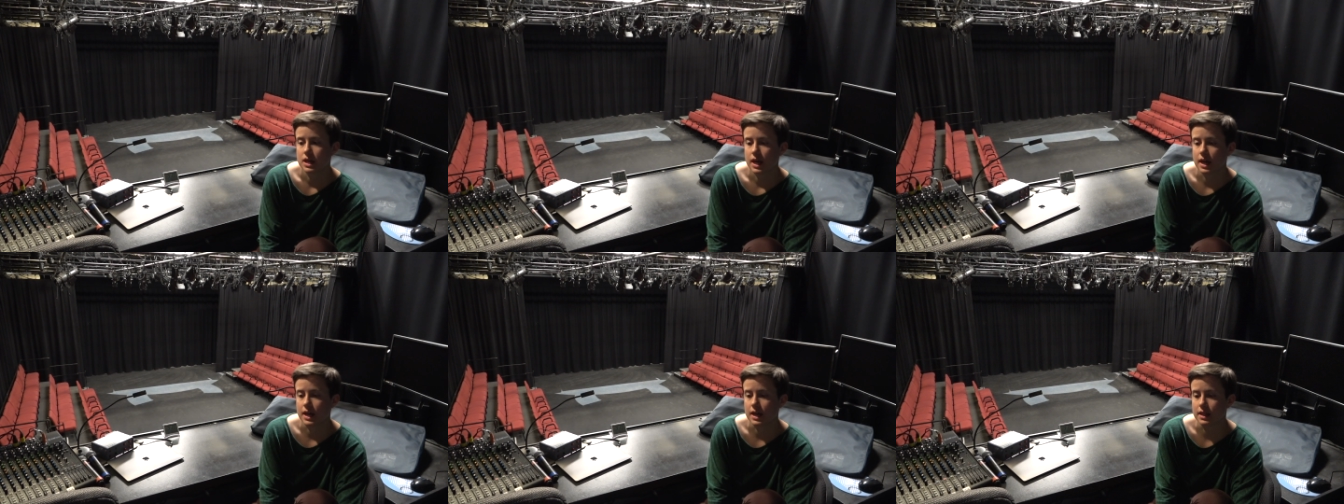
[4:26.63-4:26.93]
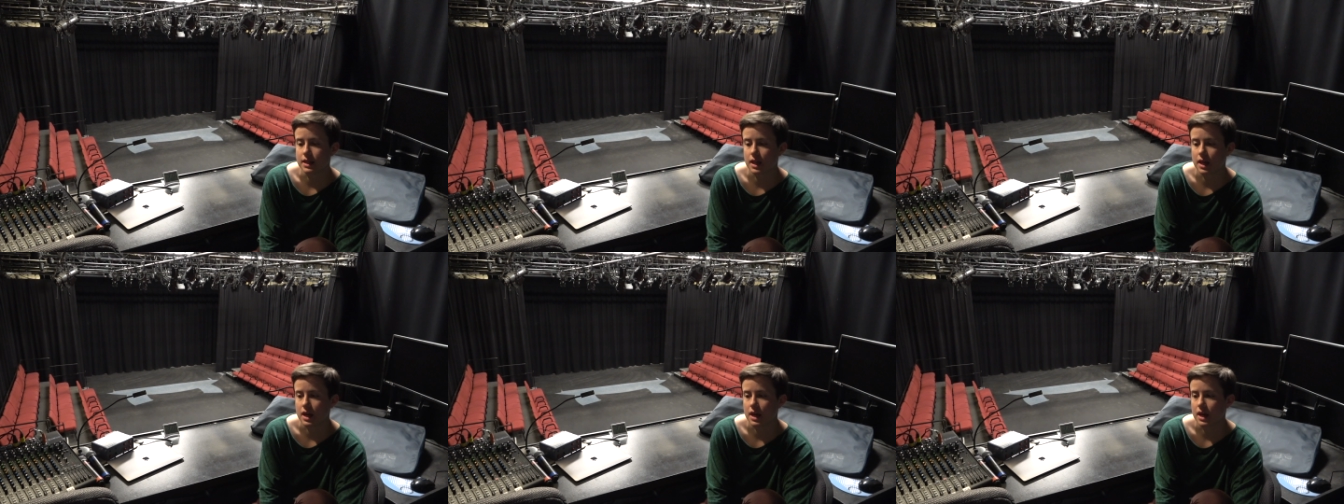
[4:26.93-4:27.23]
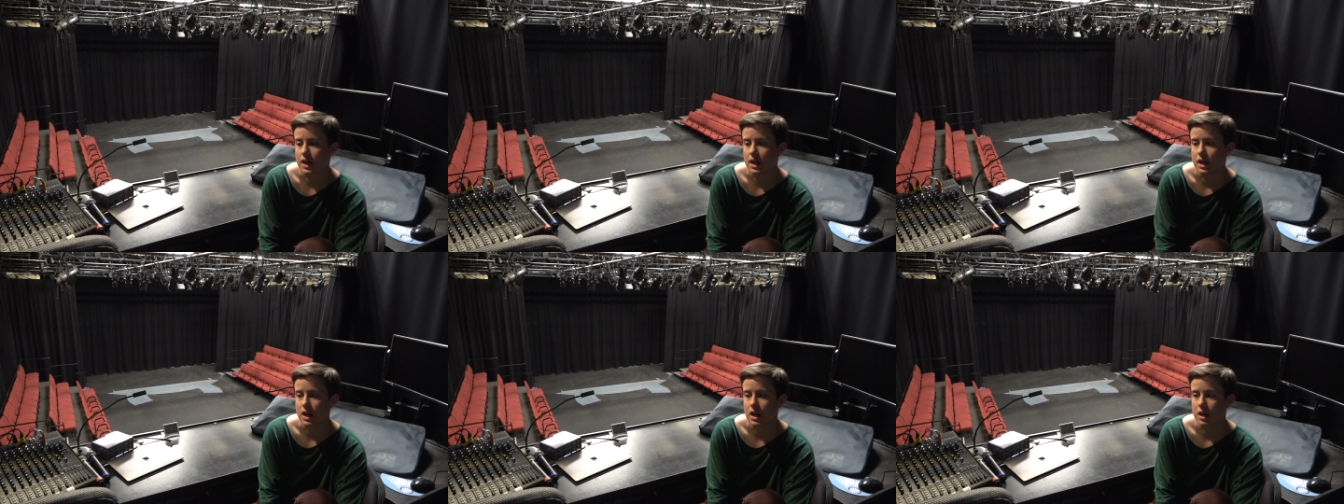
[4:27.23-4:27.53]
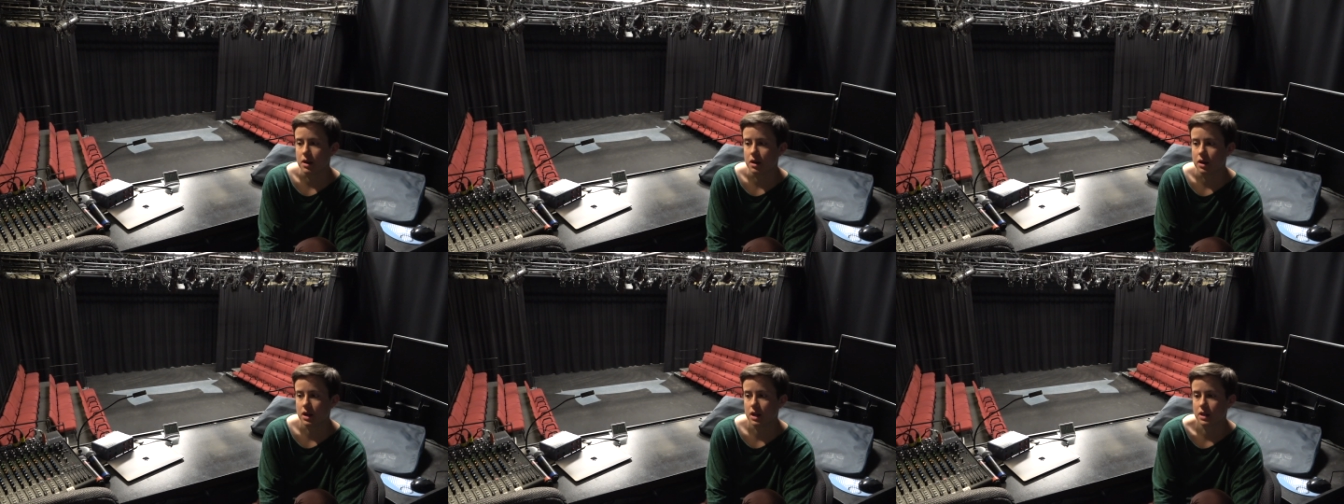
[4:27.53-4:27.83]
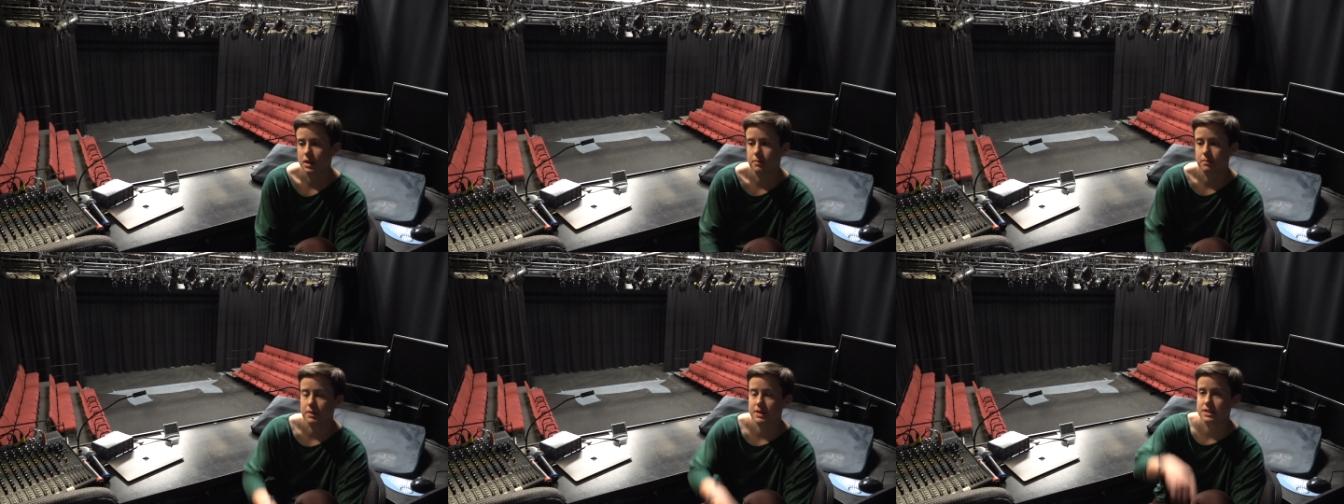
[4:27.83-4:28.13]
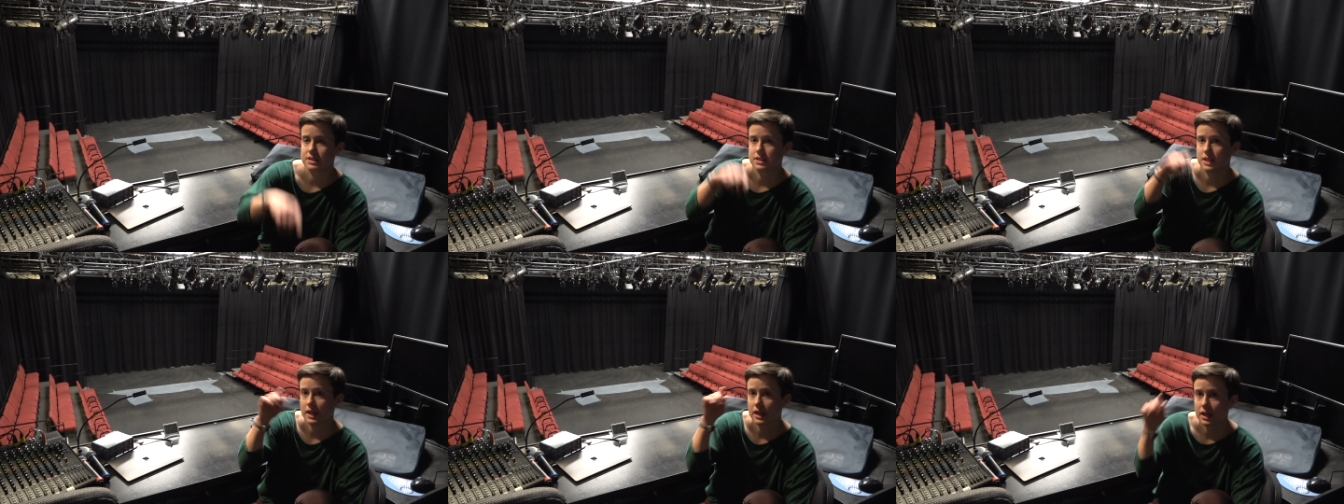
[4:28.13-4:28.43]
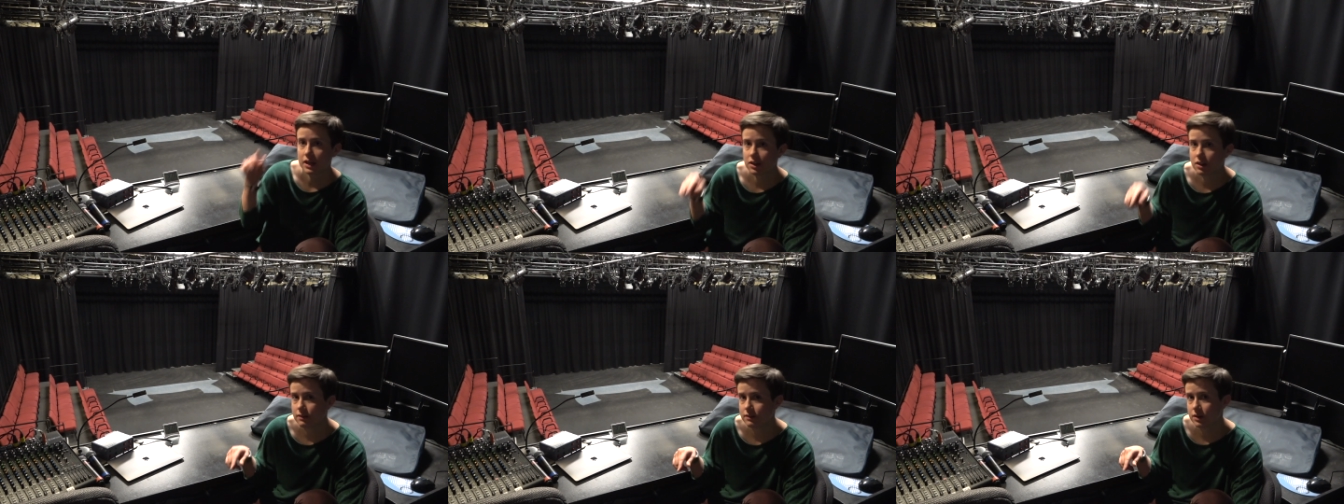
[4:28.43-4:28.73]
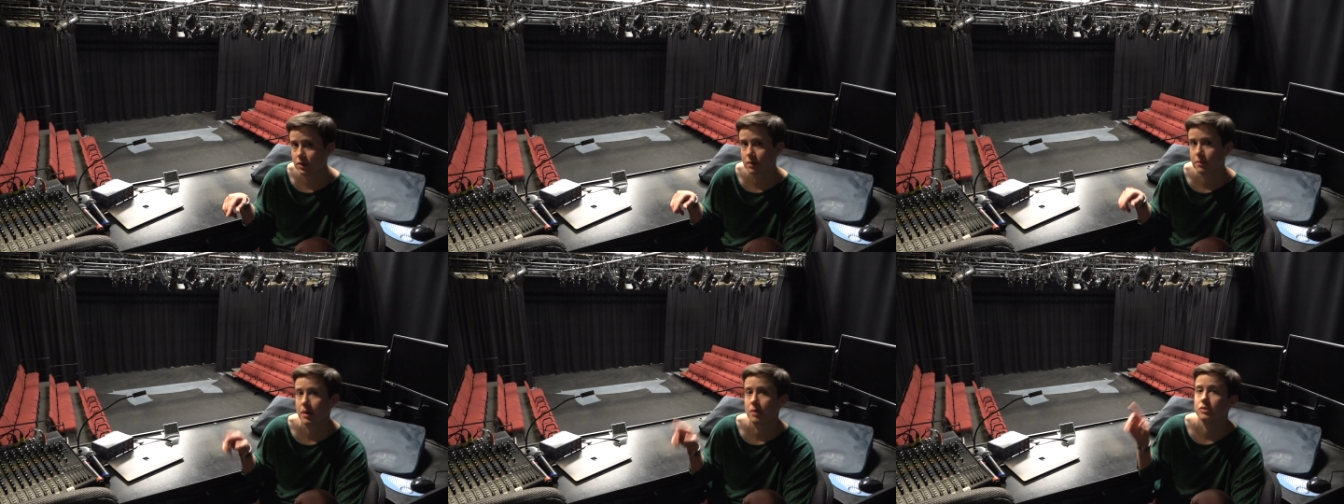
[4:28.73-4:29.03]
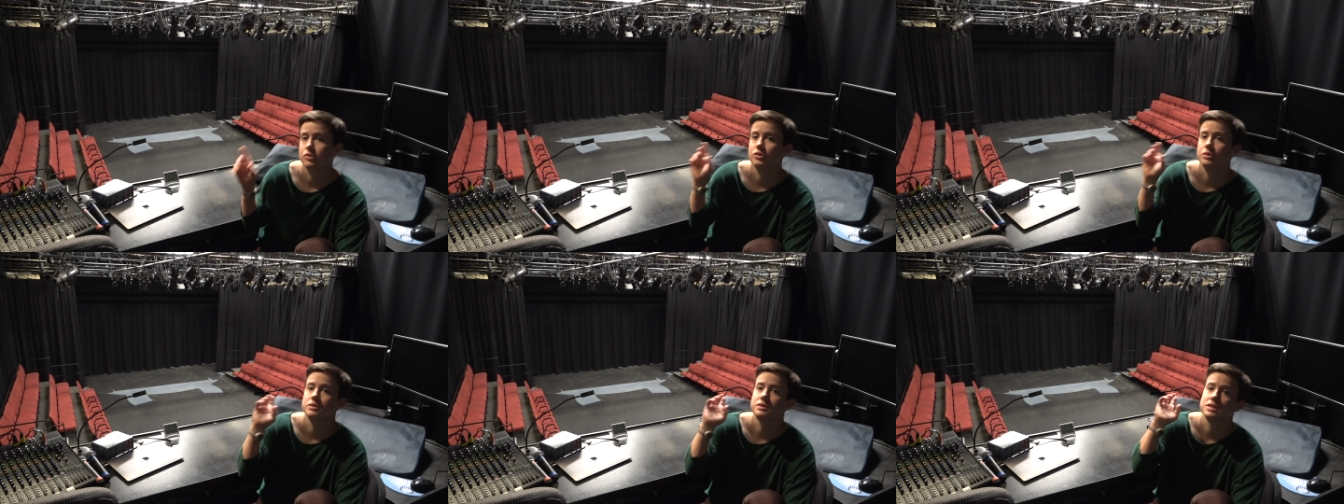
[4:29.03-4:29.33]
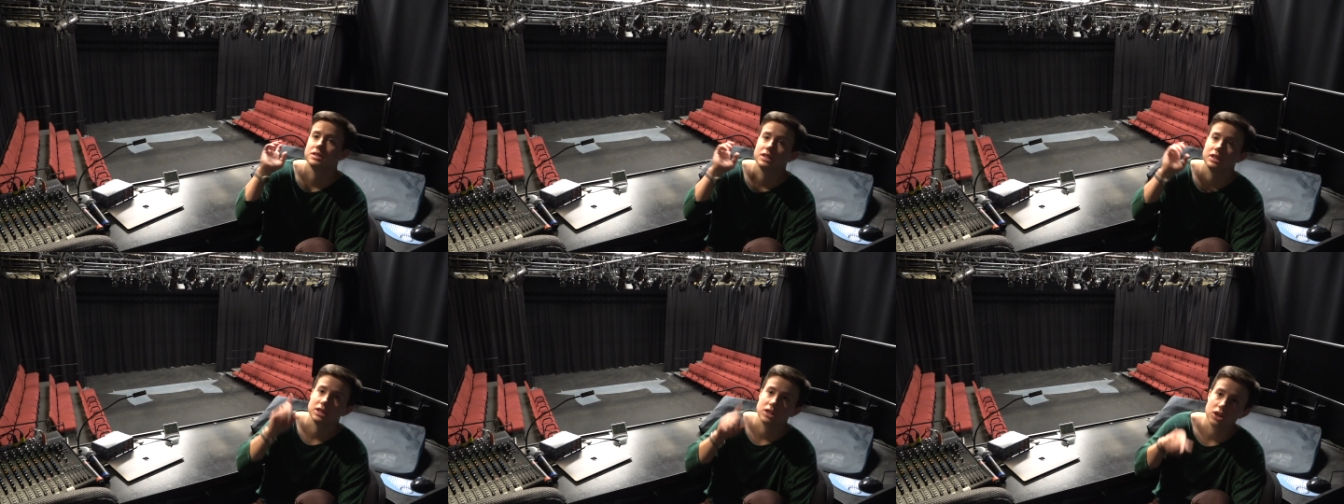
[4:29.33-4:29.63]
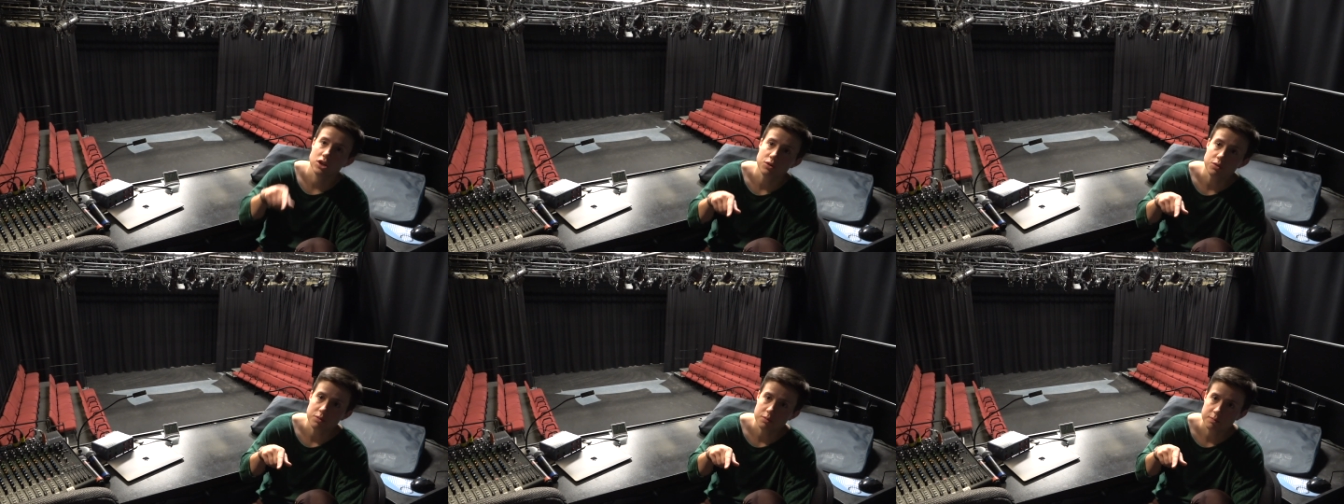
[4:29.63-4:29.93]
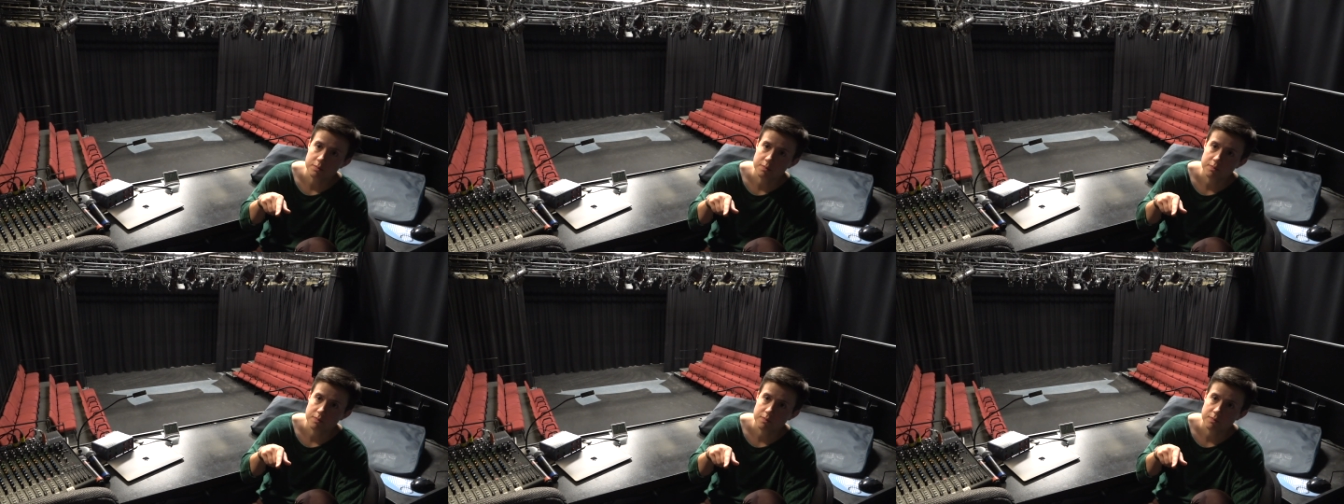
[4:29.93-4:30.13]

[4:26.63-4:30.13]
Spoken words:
and then my second interview I met with Joe and Cindy and you,